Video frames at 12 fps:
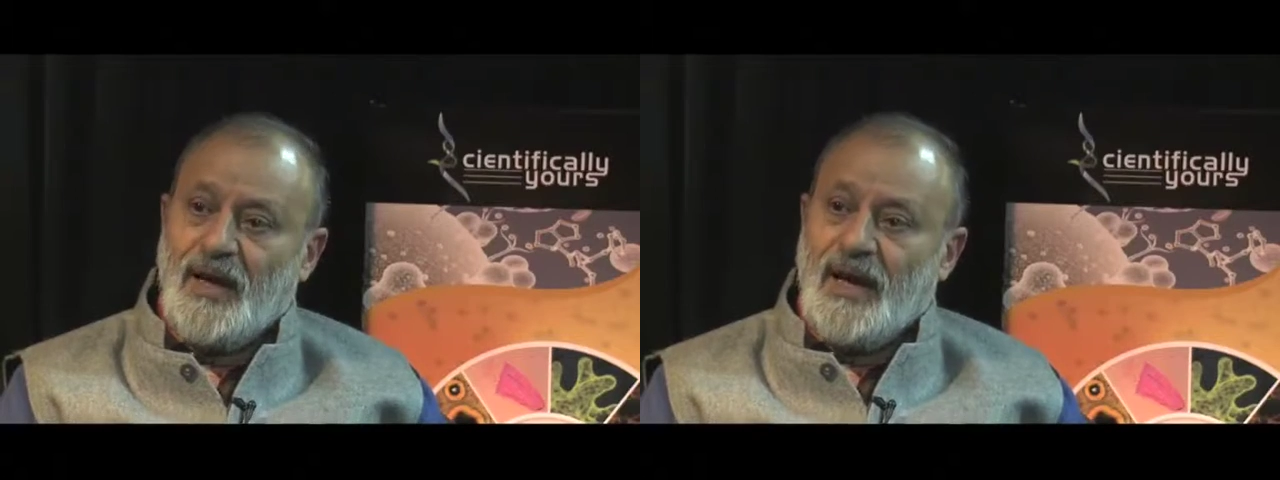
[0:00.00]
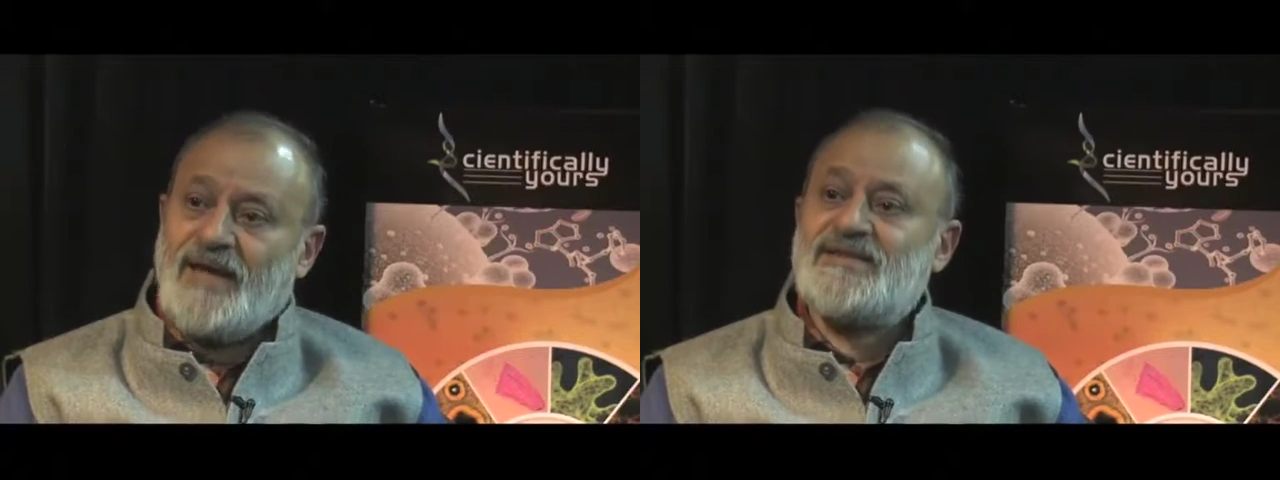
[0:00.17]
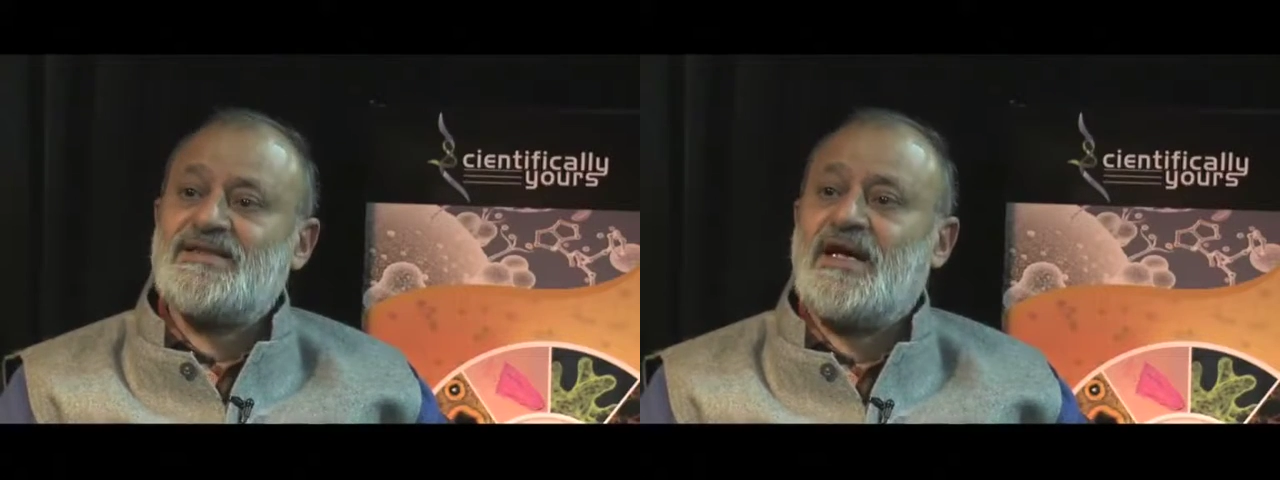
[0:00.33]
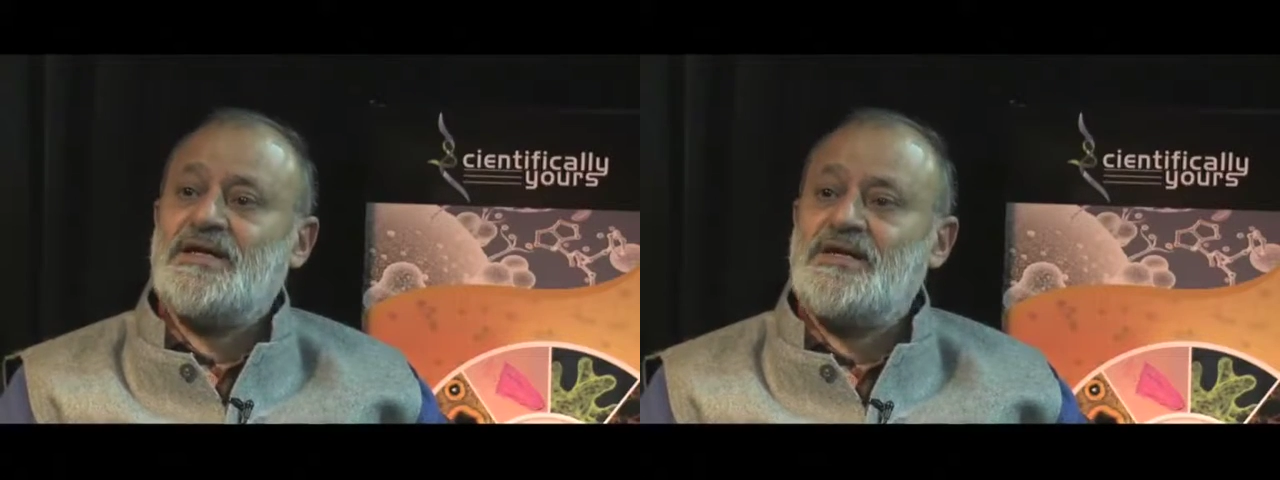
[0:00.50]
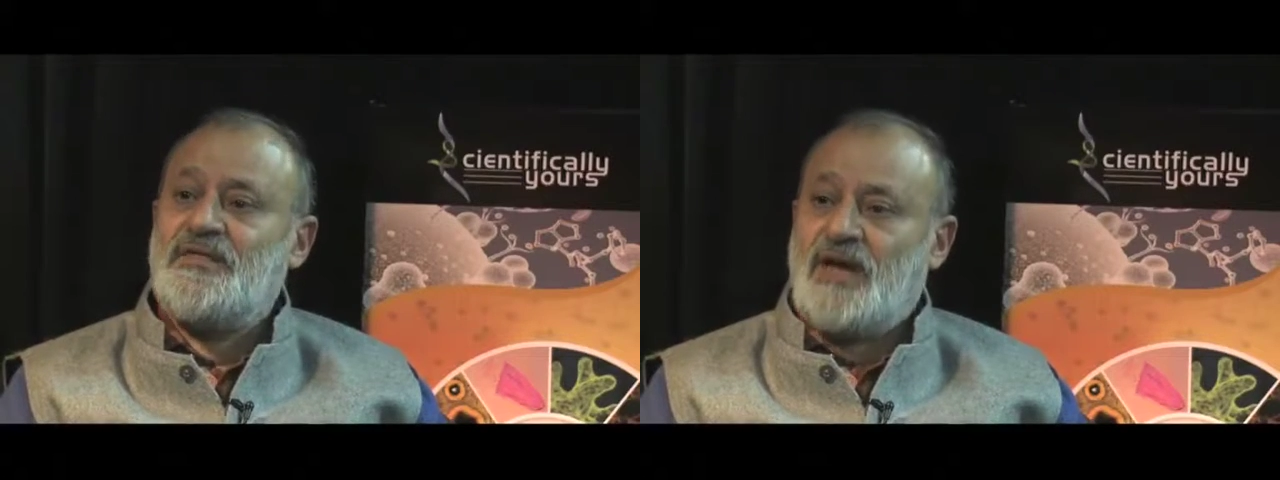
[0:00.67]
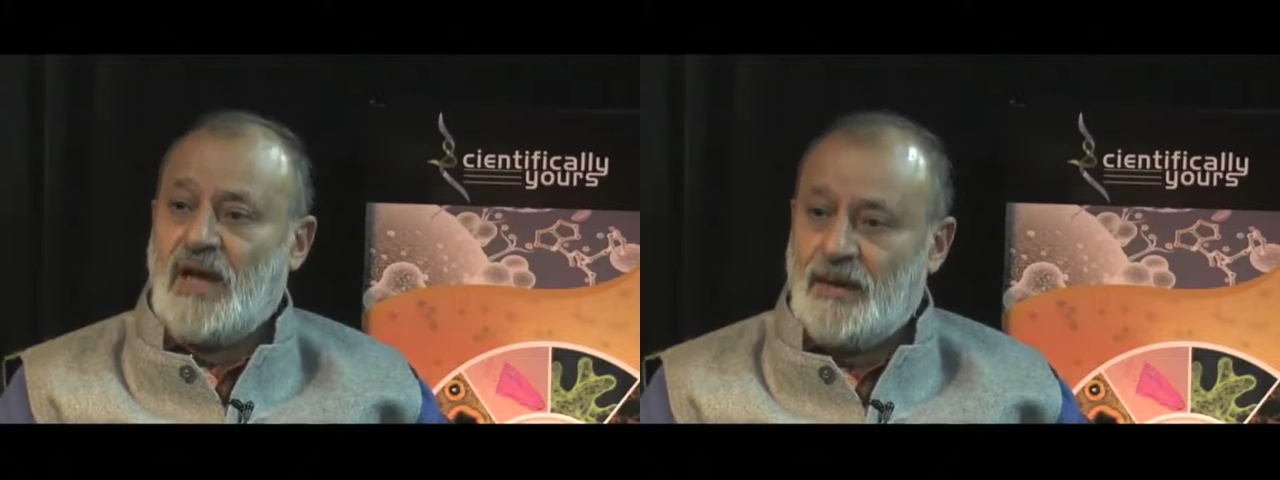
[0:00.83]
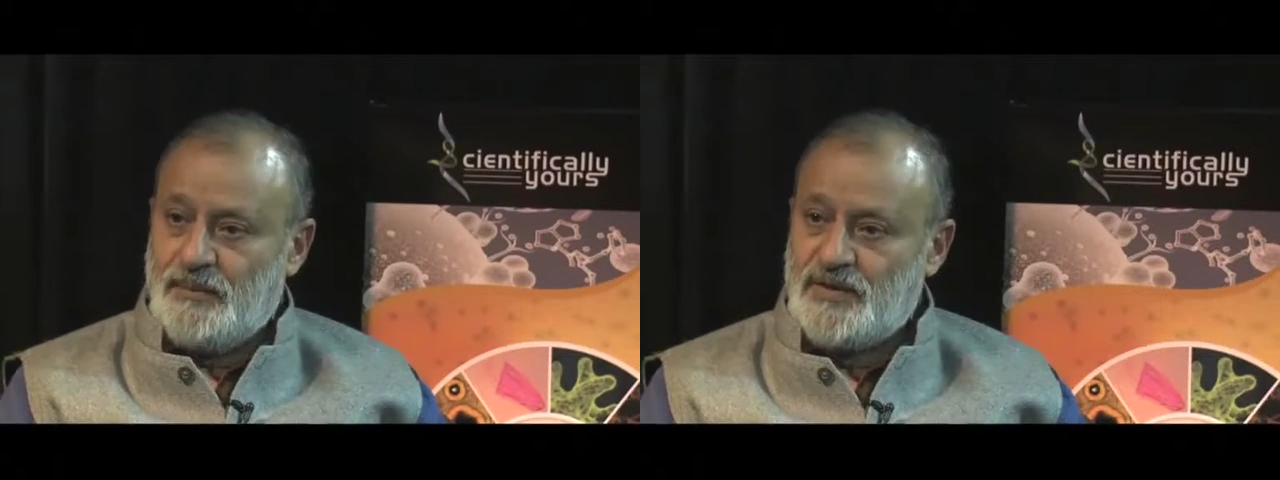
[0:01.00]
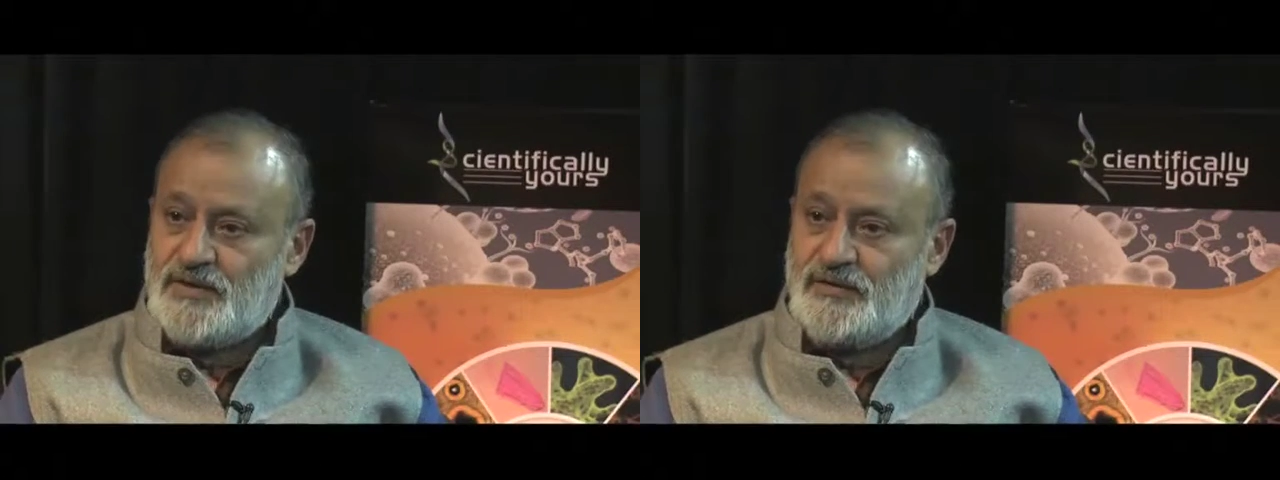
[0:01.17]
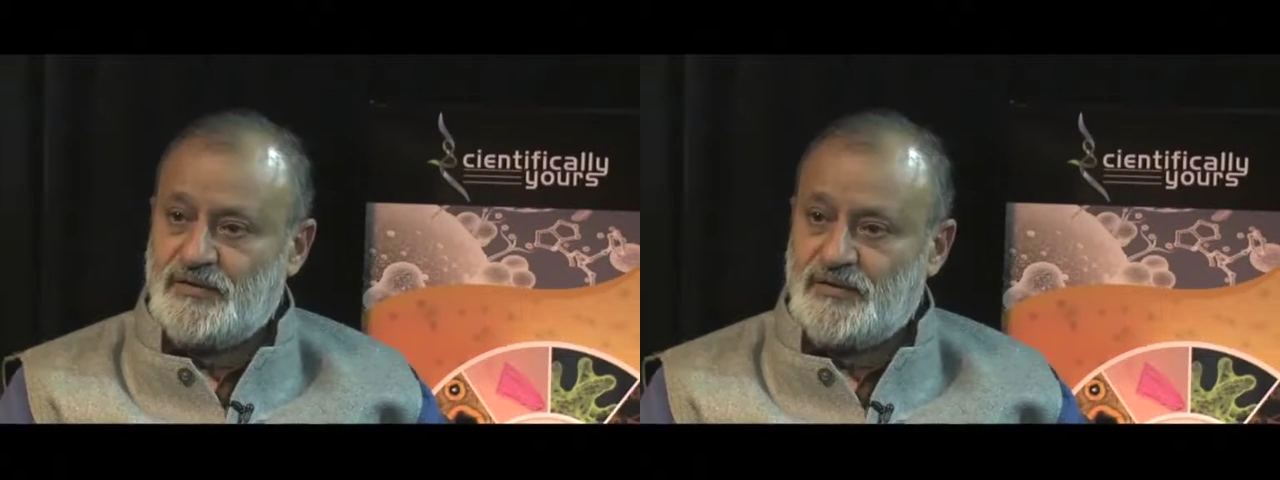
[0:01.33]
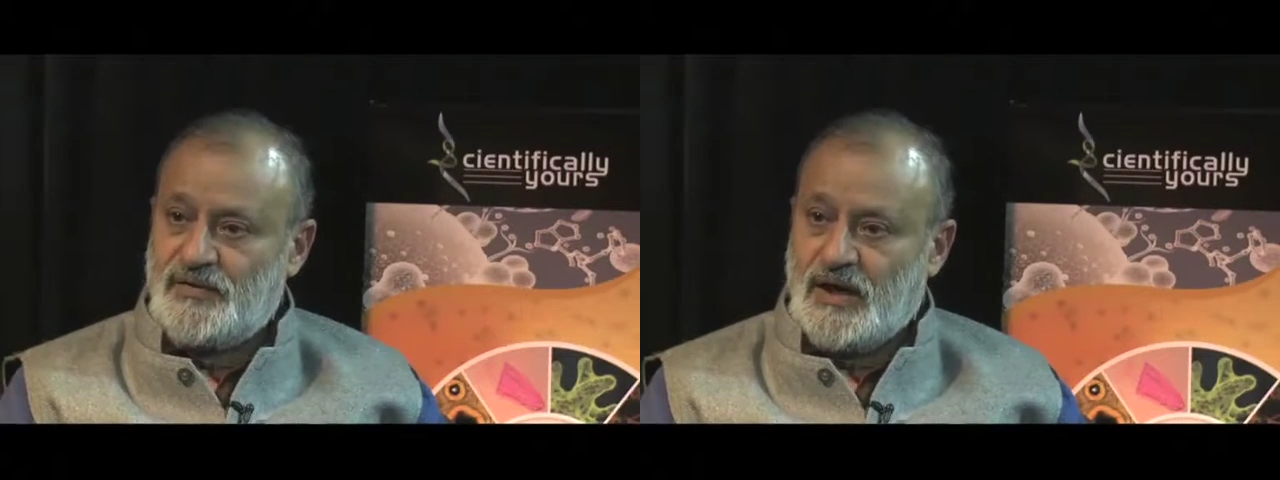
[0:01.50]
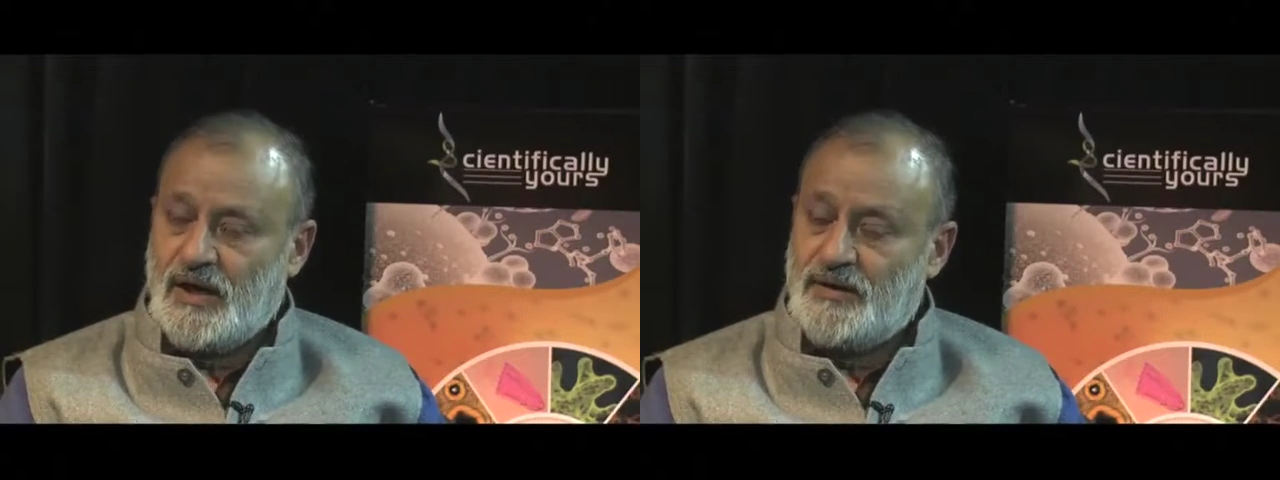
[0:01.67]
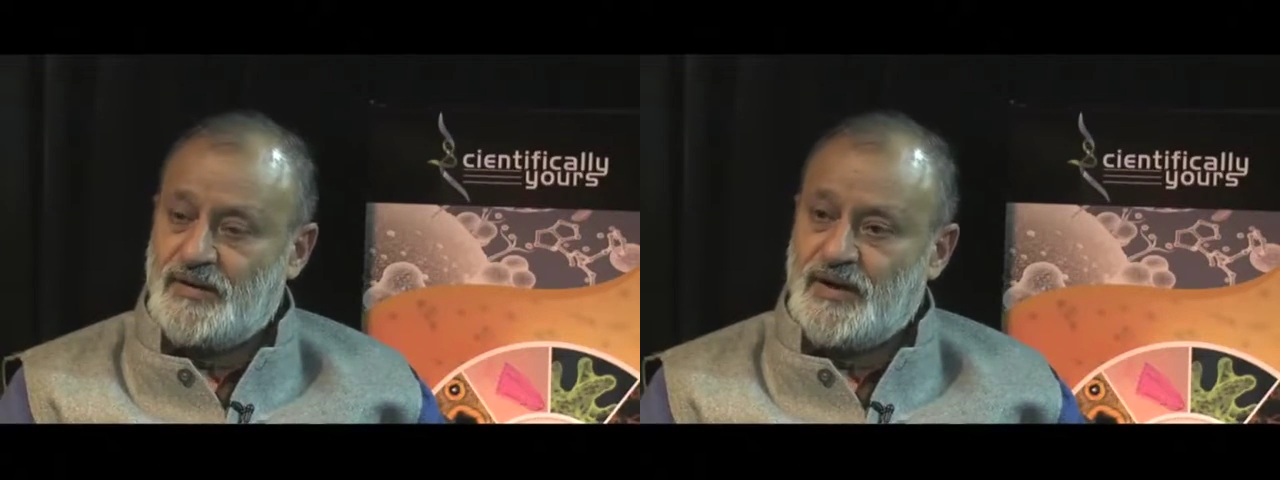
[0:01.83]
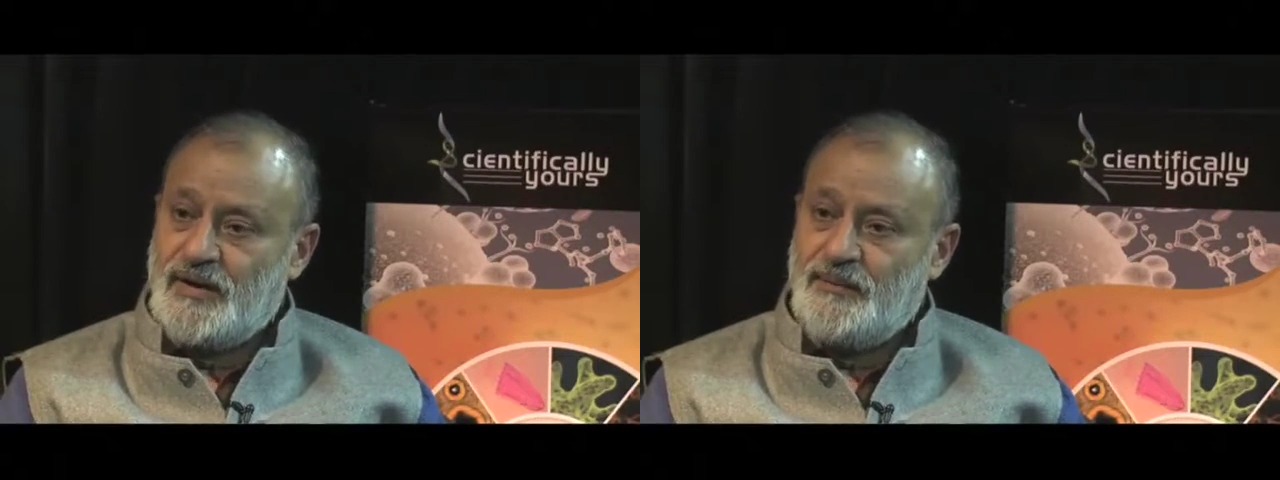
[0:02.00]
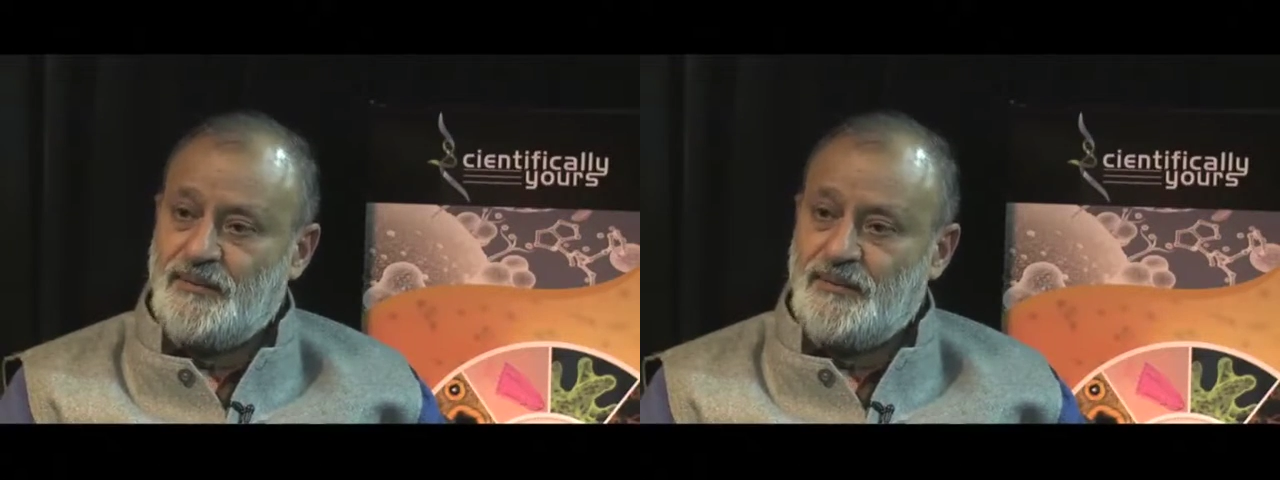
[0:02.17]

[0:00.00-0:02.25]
and scientific ambitions of the country?